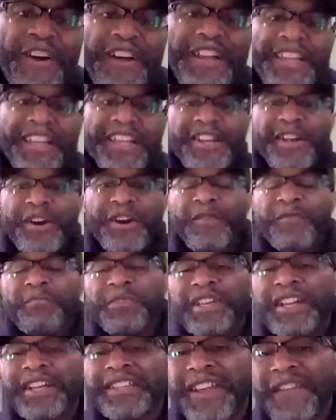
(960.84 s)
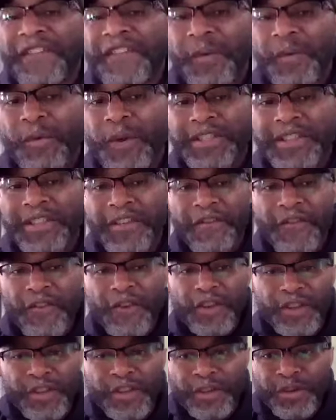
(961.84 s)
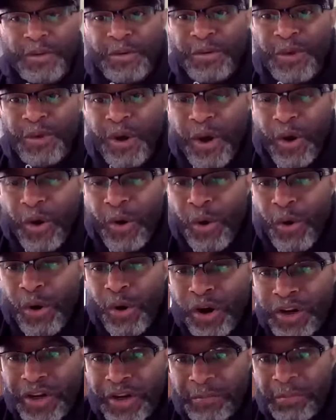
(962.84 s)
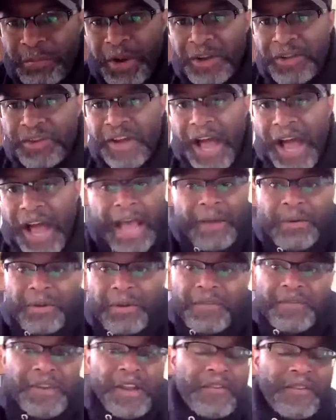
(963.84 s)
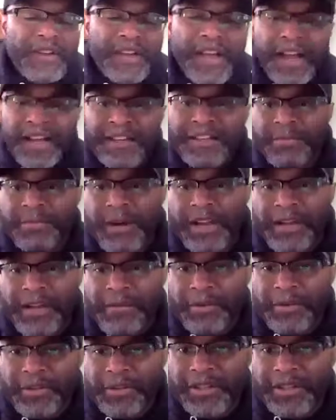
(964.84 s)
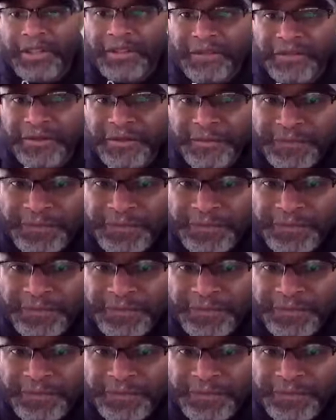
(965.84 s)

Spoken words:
funny, because if it wasn't for you or your brother, I would have never gotten into bodybuilding.